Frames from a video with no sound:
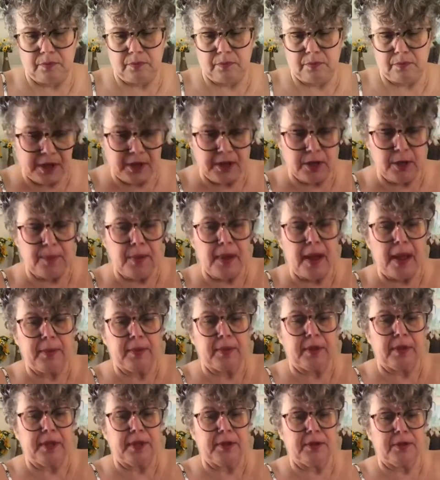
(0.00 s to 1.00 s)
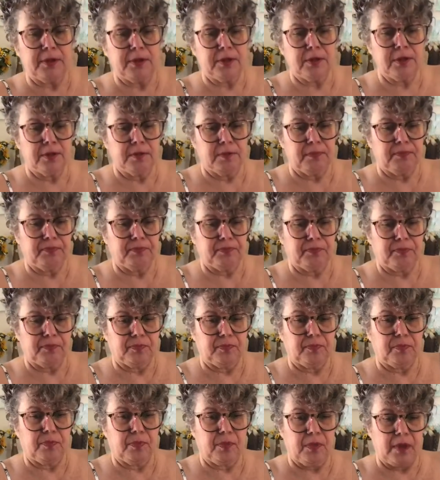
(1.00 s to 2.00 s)
And your pipe cleaners,
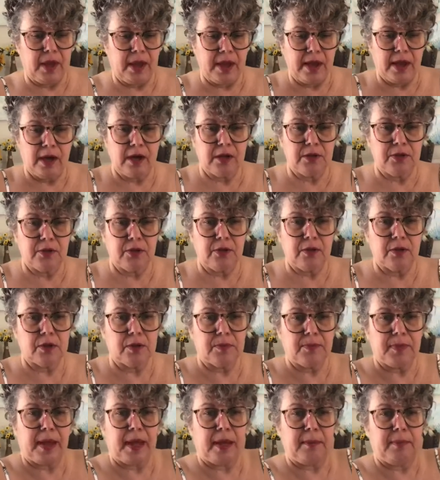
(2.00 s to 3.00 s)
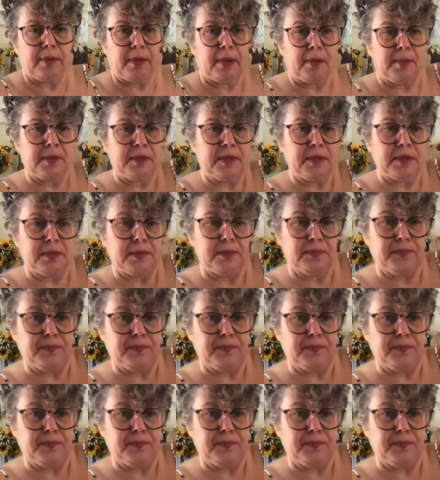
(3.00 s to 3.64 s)
hang on to those bad babies